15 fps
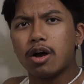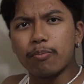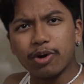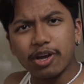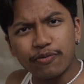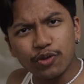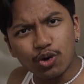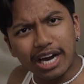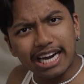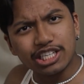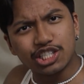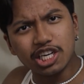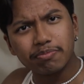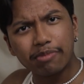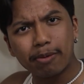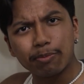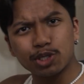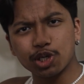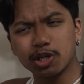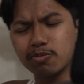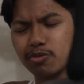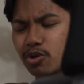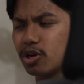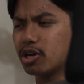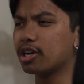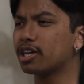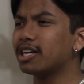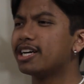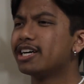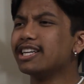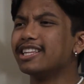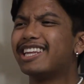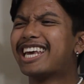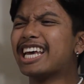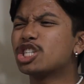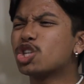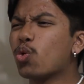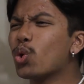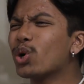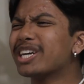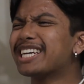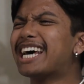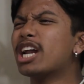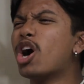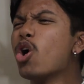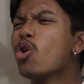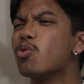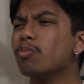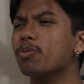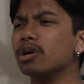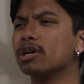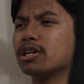But if you don't got a gym membership, then get your working at home.